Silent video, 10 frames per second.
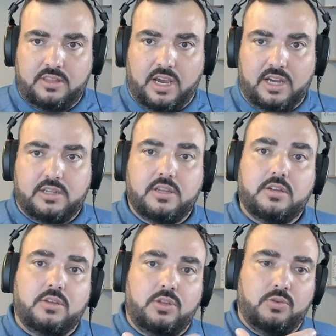the dark
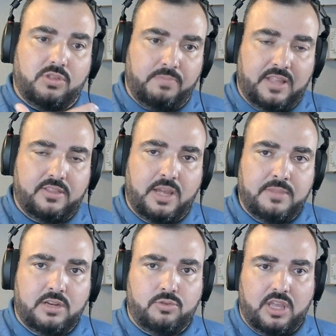you spend time
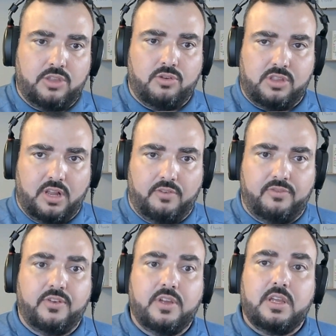there to get
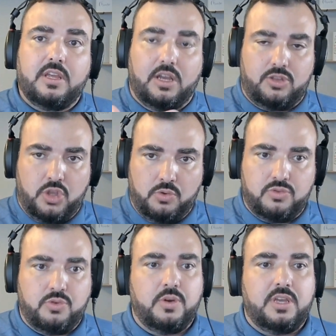yourself Attuned
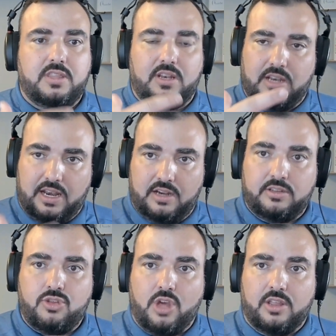to it and, and learn
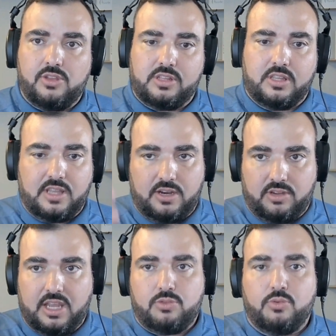the challenges and then you
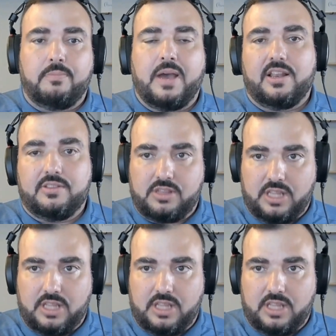get to a balanced